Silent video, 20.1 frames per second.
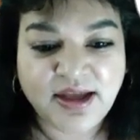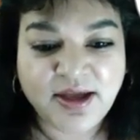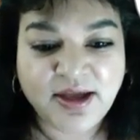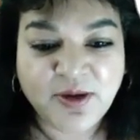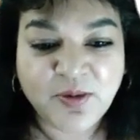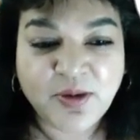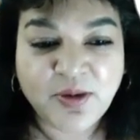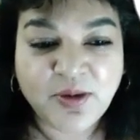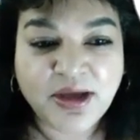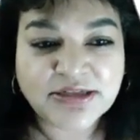
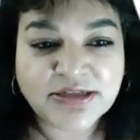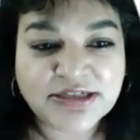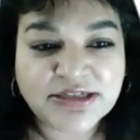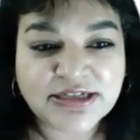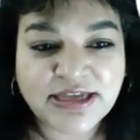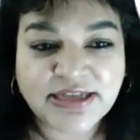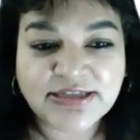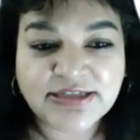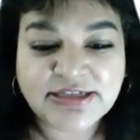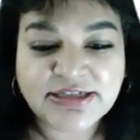Well, to
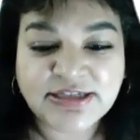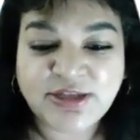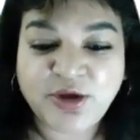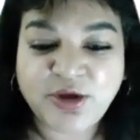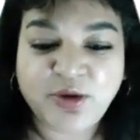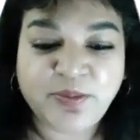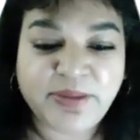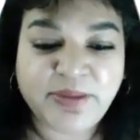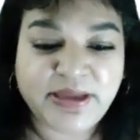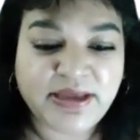get to know
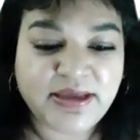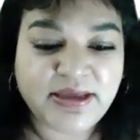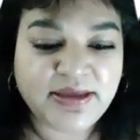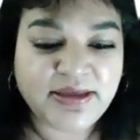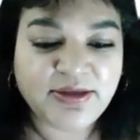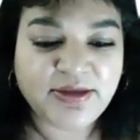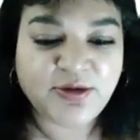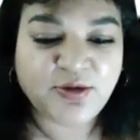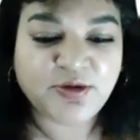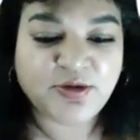me, you
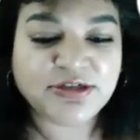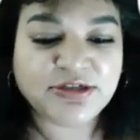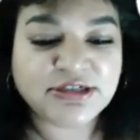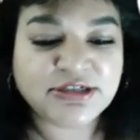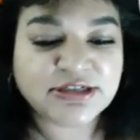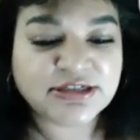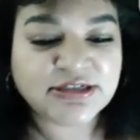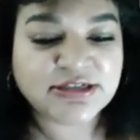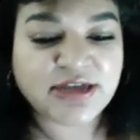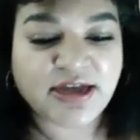could just
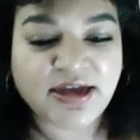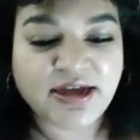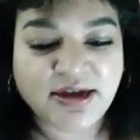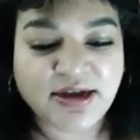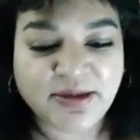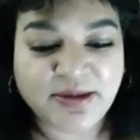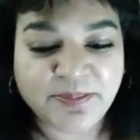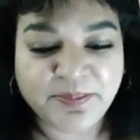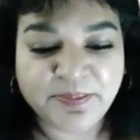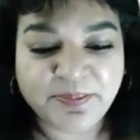
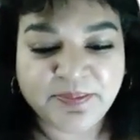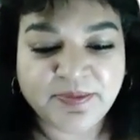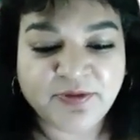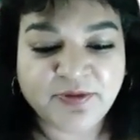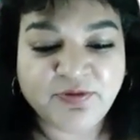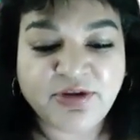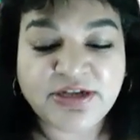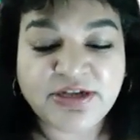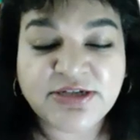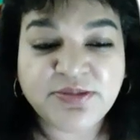
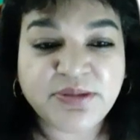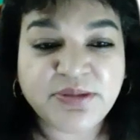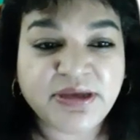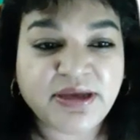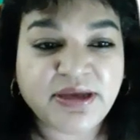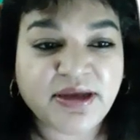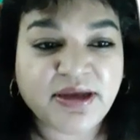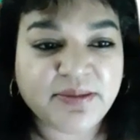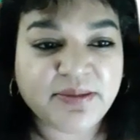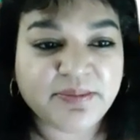reach me
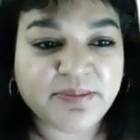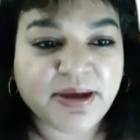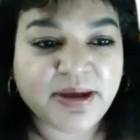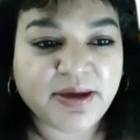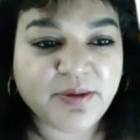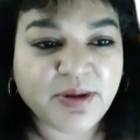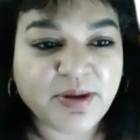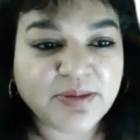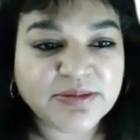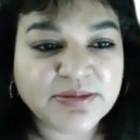at my
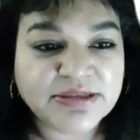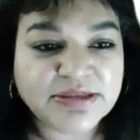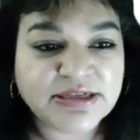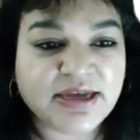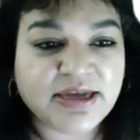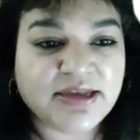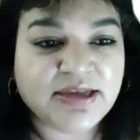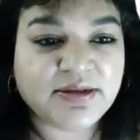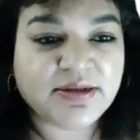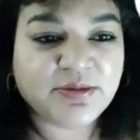website,
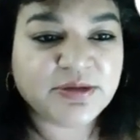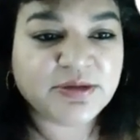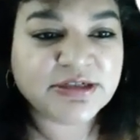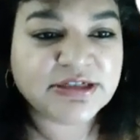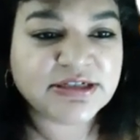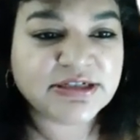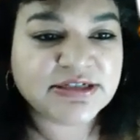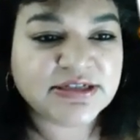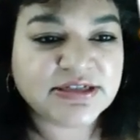which is